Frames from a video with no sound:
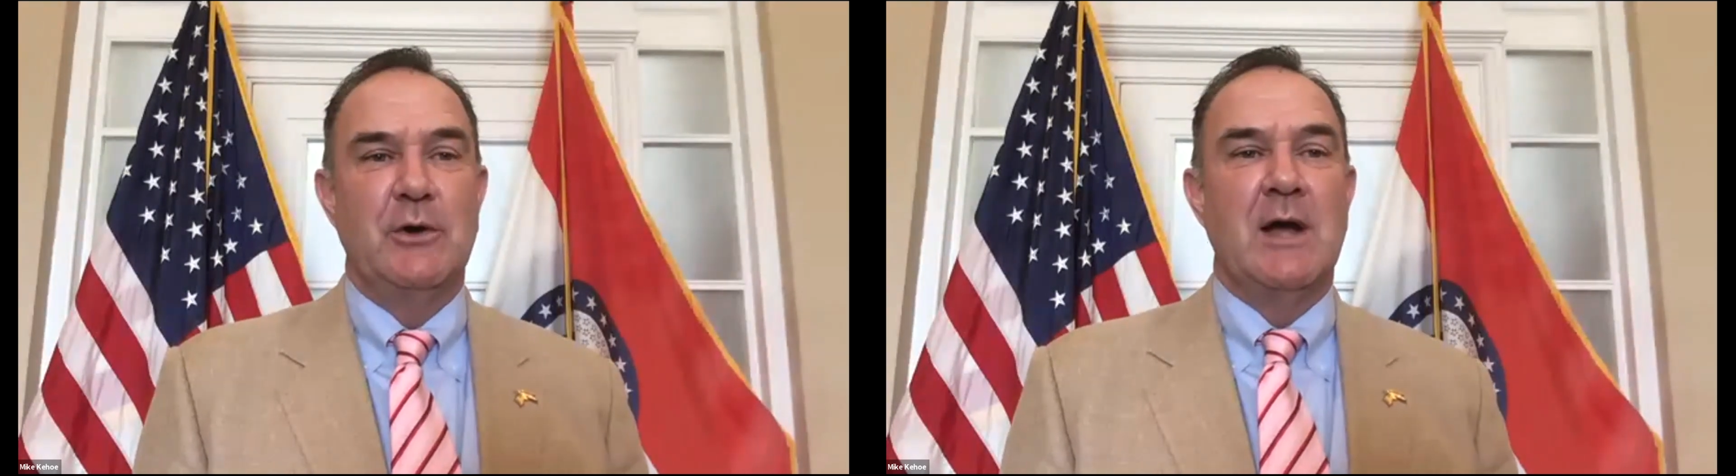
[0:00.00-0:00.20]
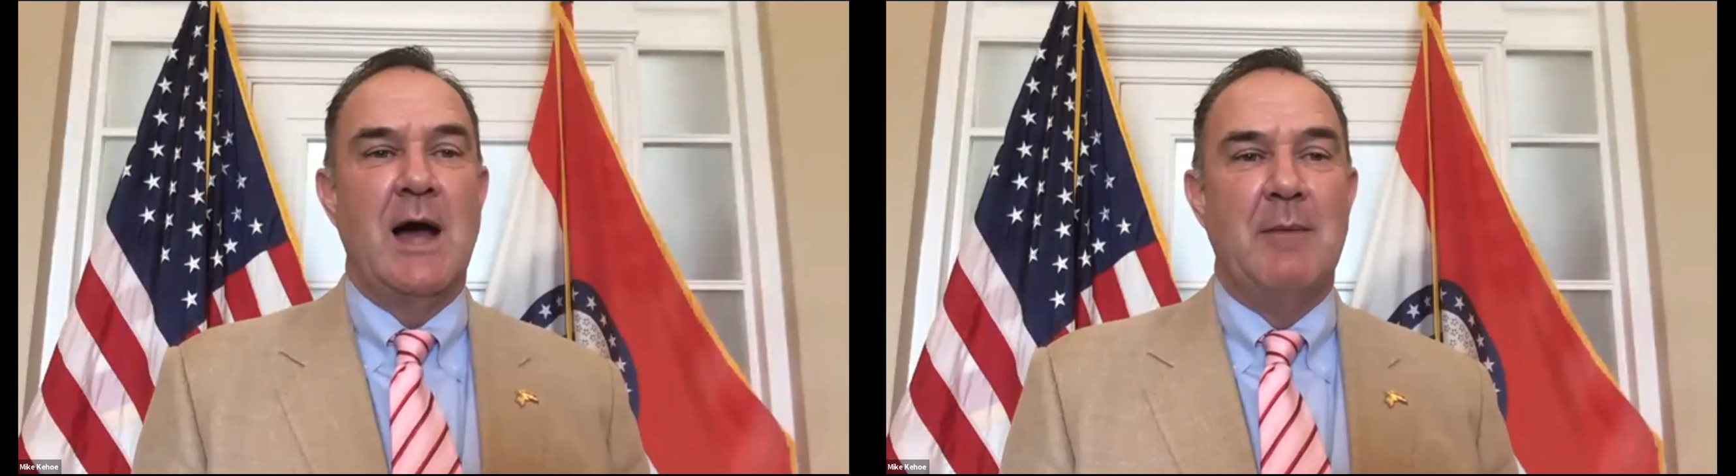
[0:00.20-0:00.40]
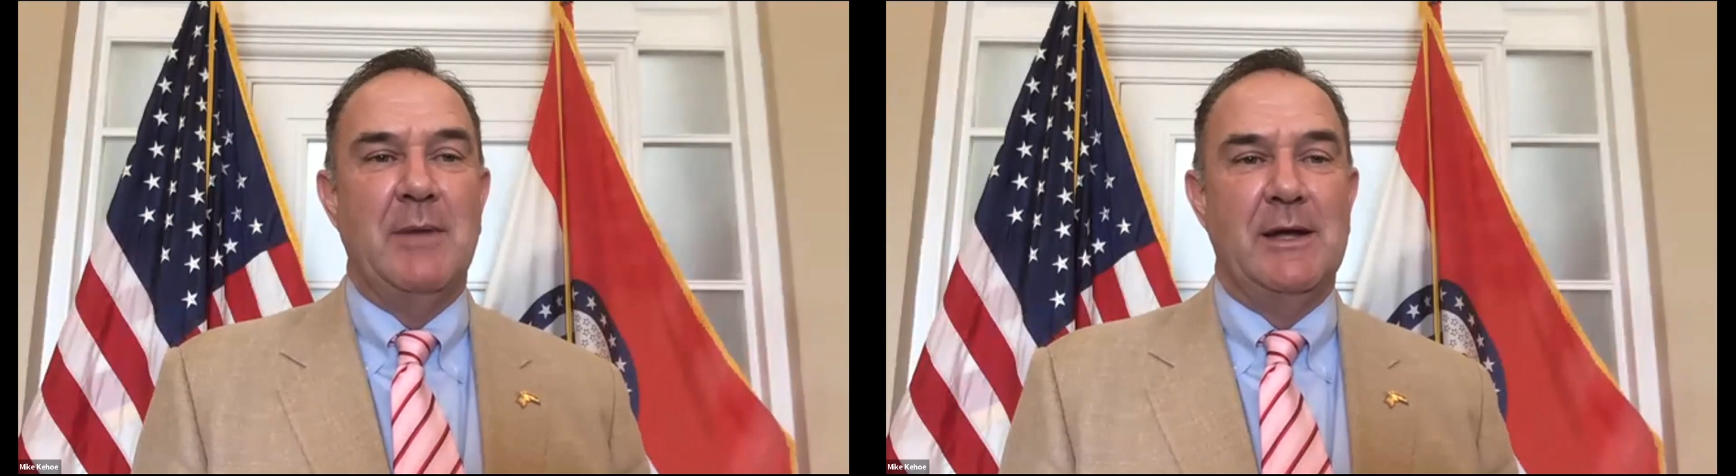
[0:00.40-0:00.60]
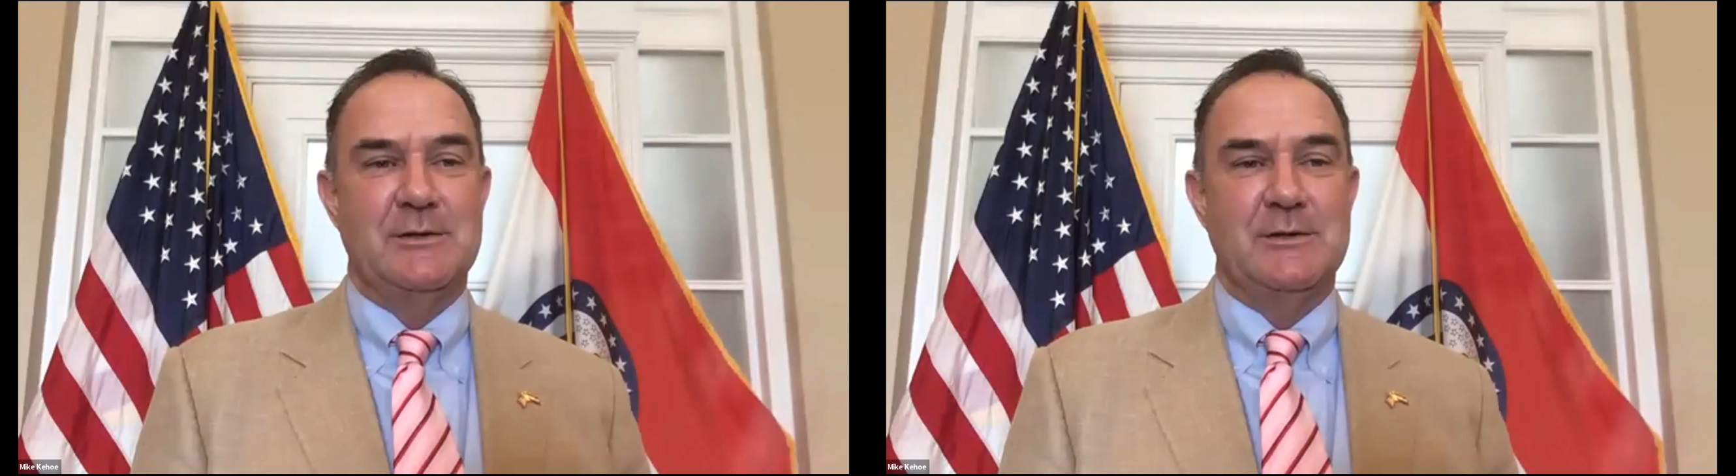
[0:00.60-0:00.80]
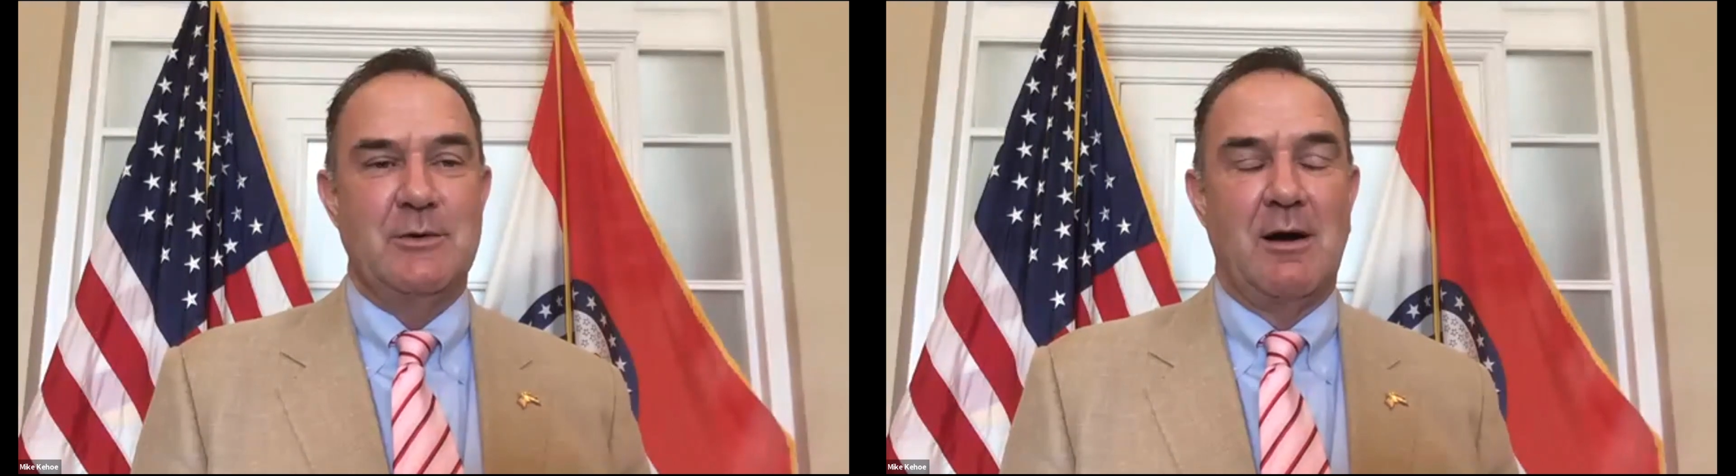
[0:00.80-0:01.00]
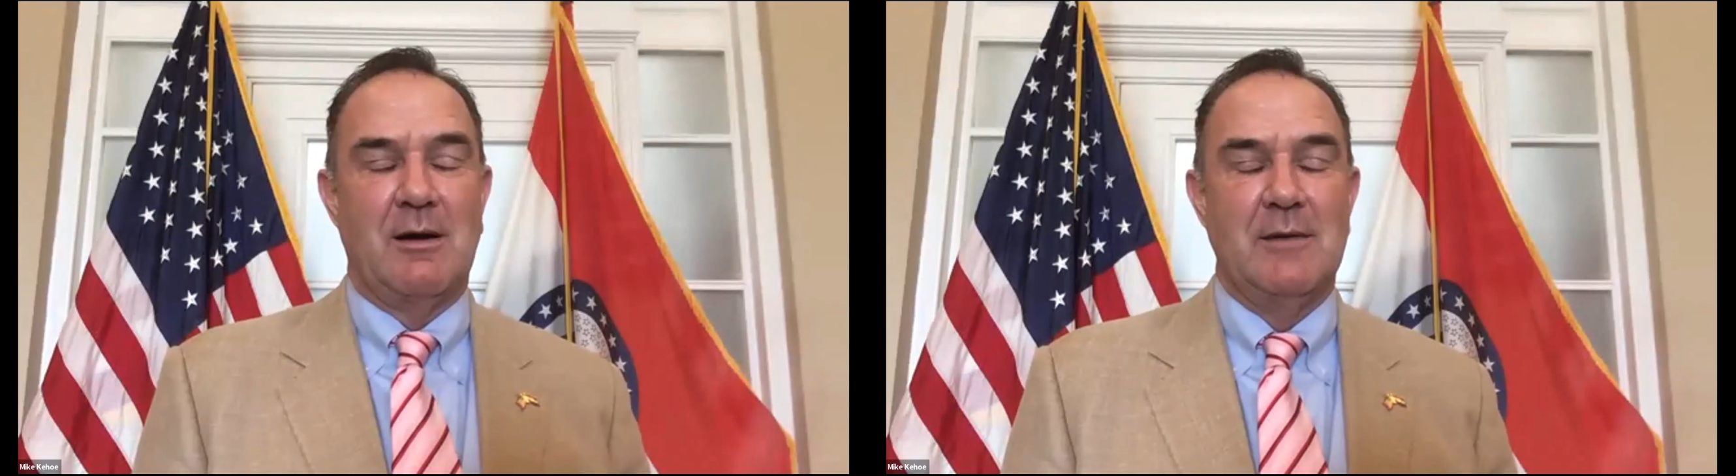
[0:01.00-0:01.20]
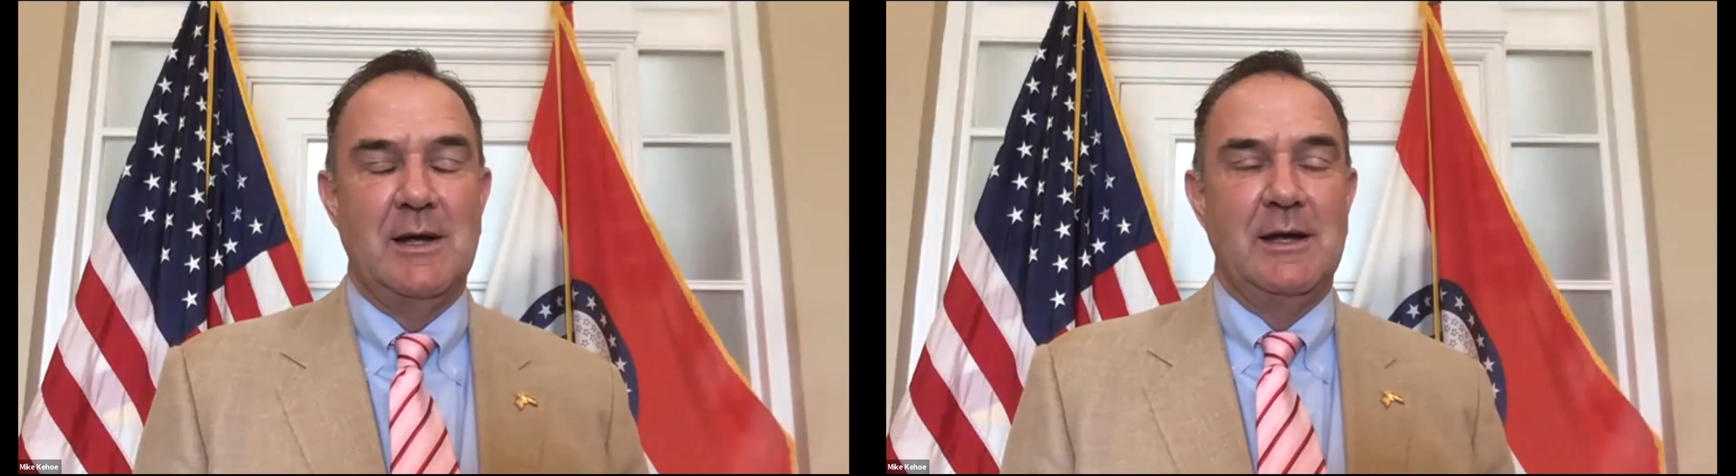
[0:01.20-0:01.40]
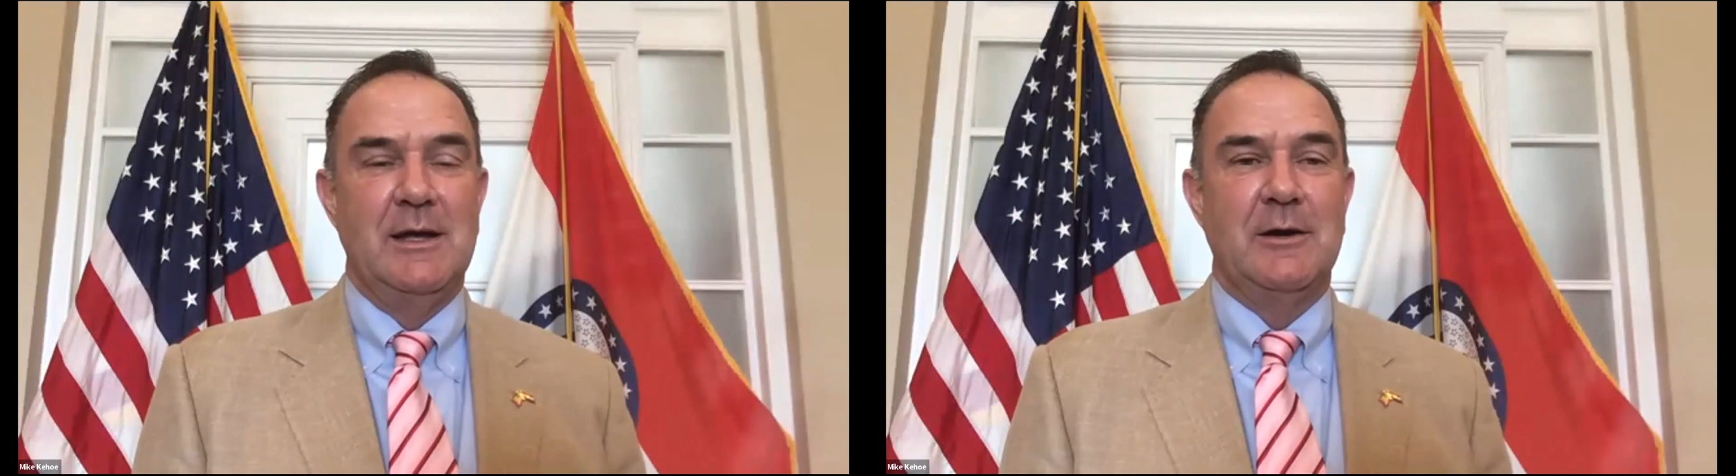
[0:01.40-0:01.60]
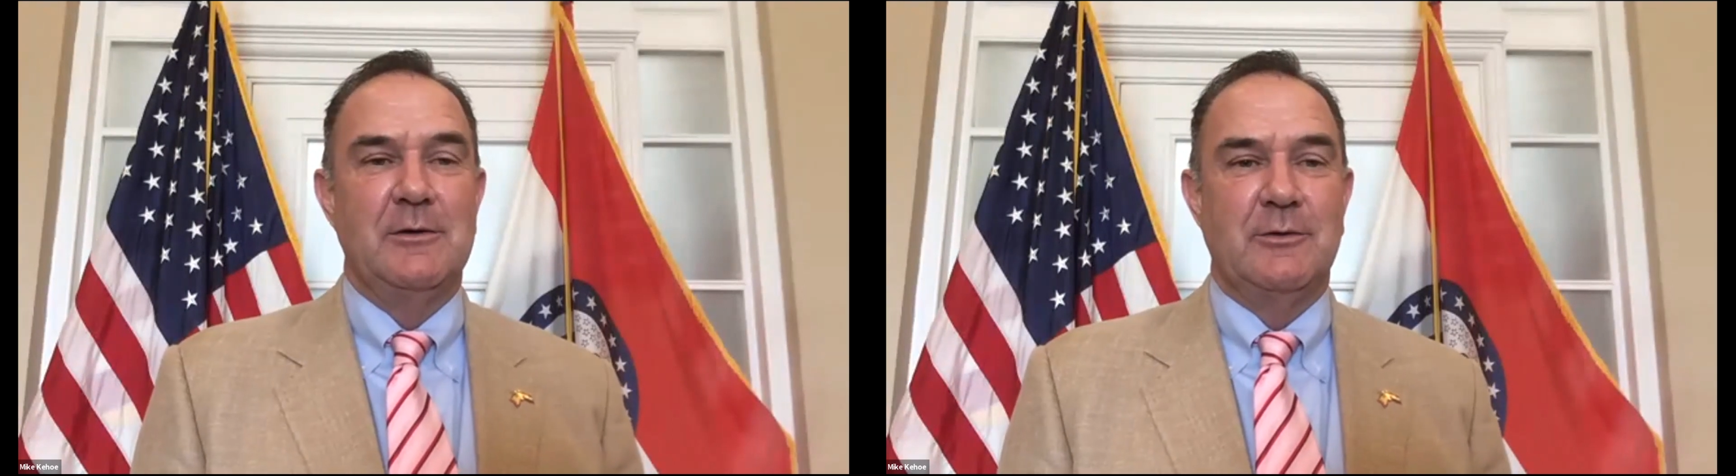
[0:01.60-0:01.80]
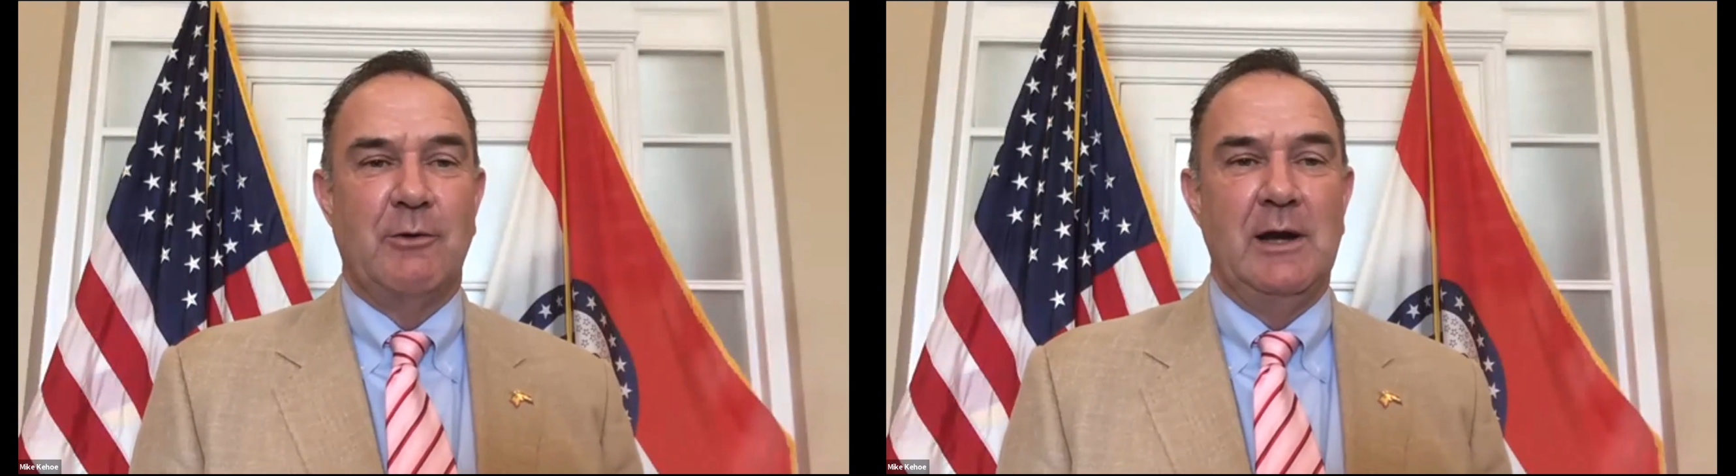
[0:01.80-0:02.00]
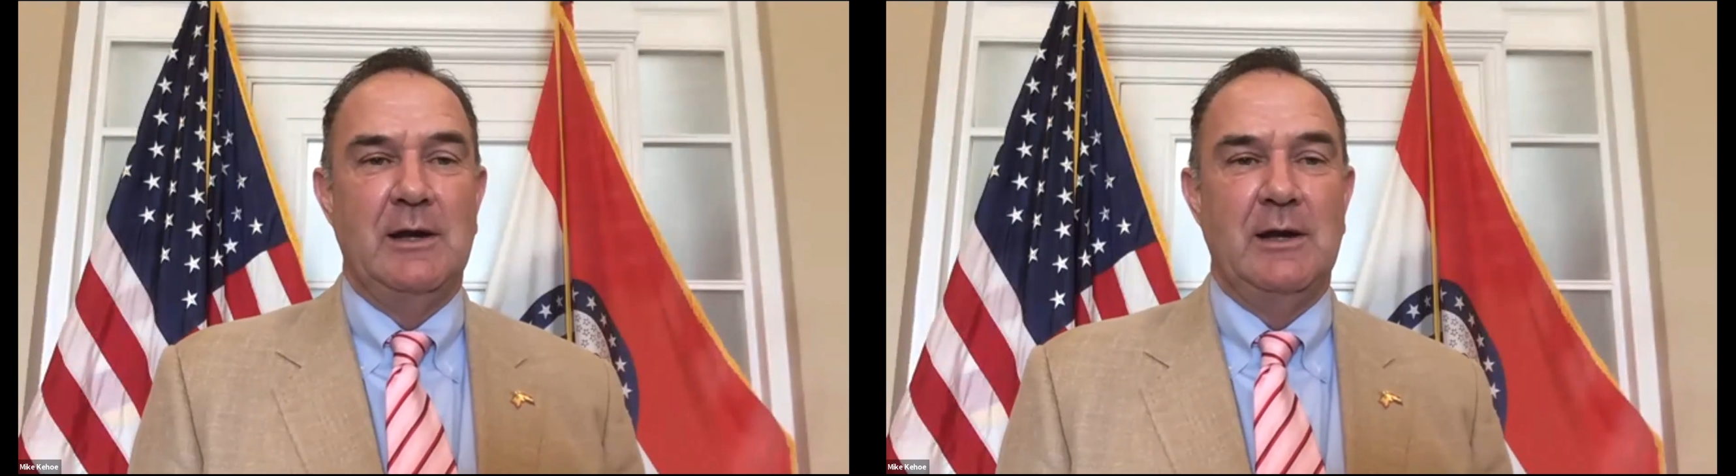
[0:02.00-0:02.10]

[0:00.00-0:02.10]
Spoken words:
comment to our great